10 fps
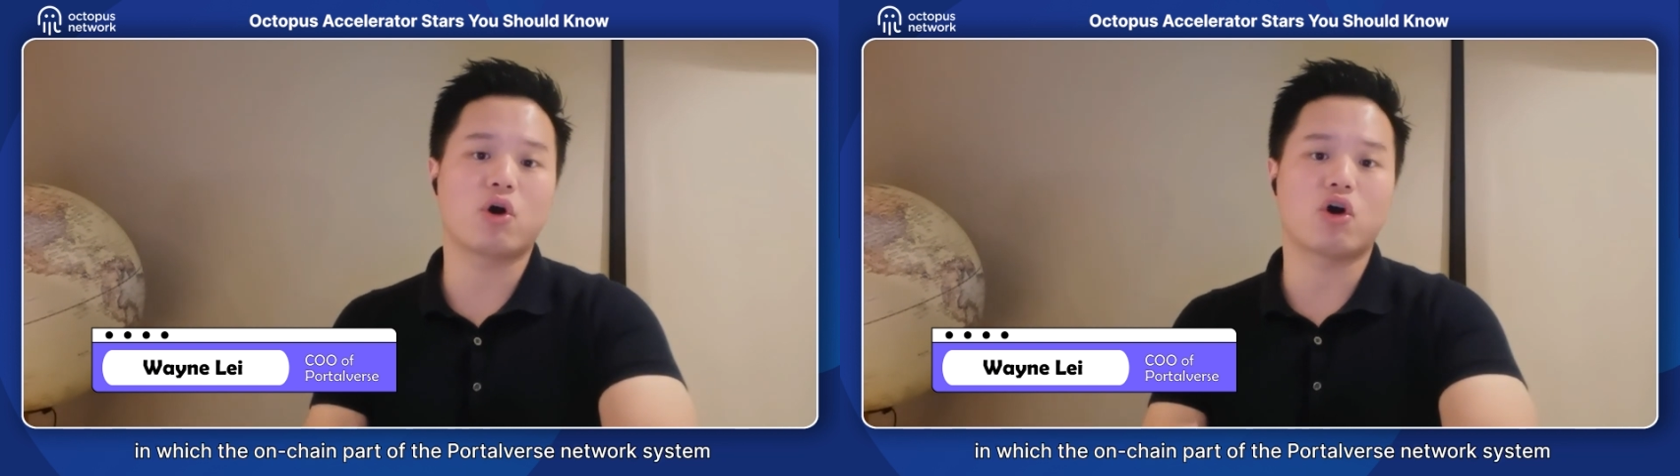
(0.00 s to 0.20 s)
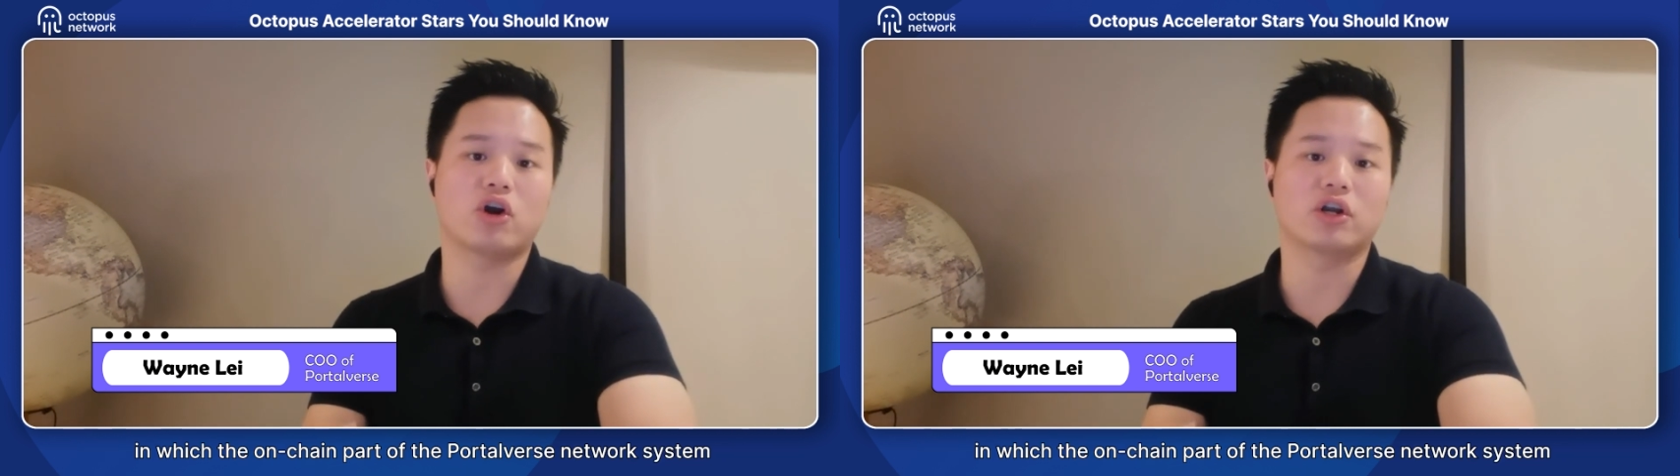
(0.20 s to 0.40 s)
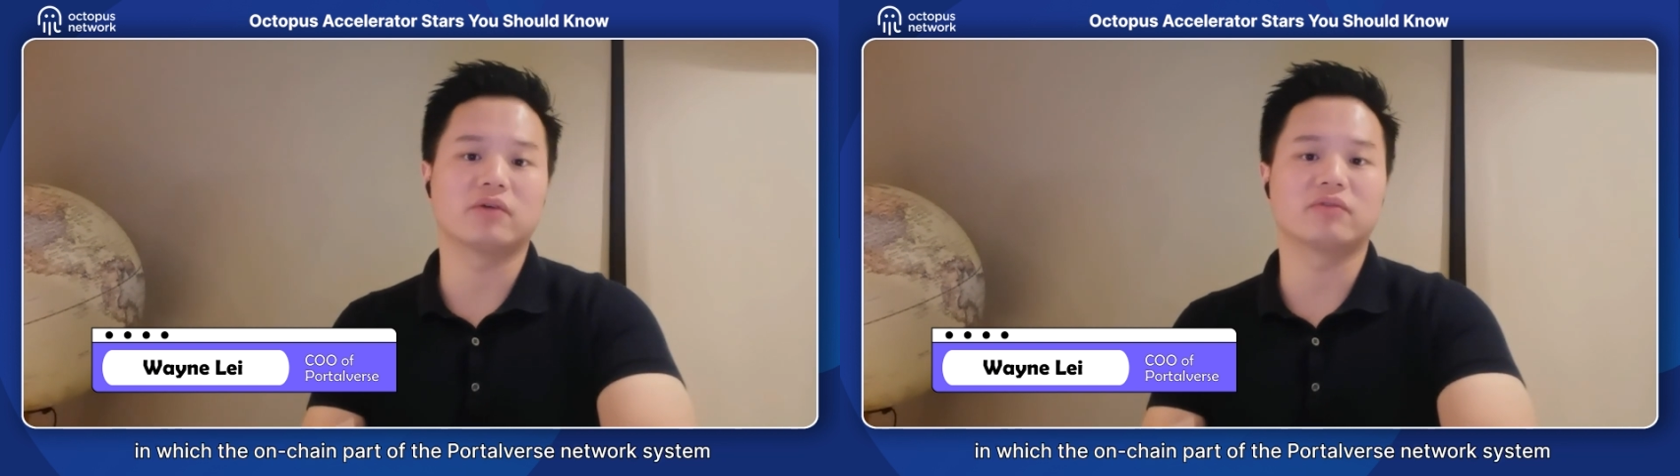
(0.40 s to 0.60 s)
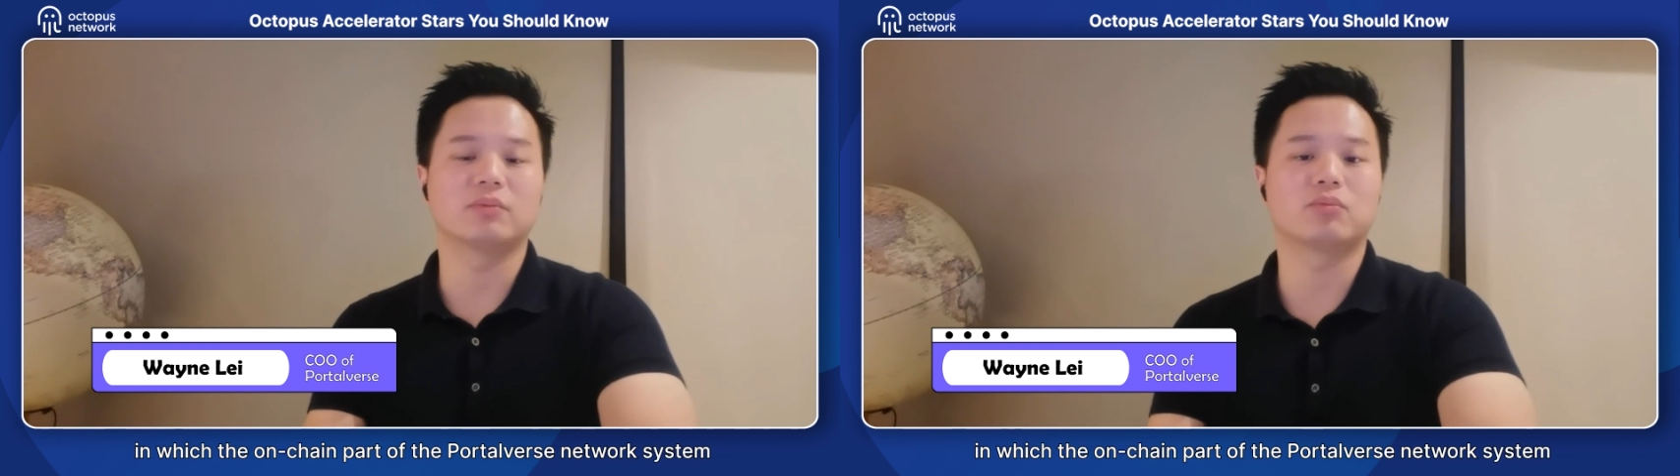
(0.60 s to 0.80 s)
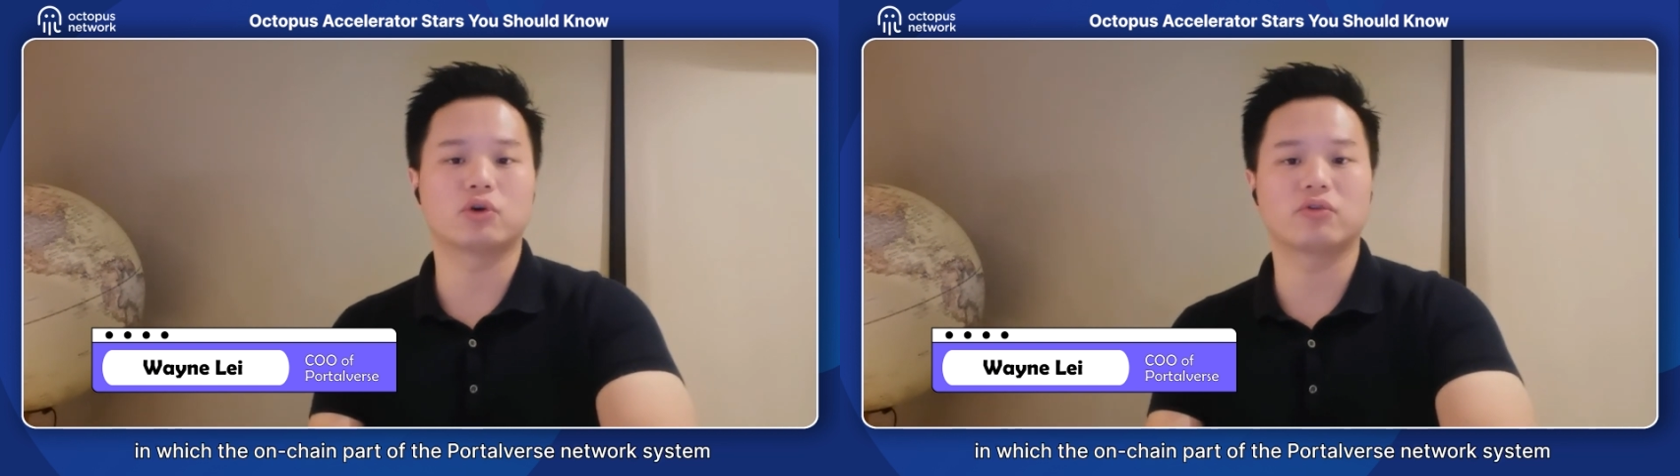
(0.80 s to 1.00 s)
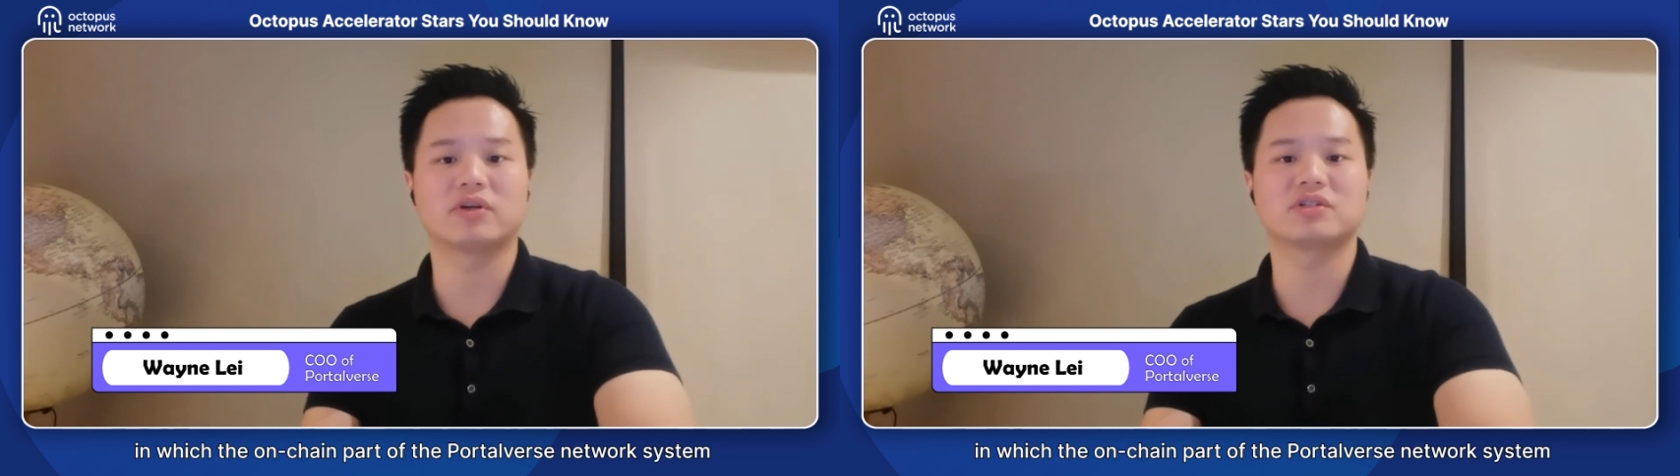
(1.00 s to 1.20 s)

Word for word: part of the Portaverse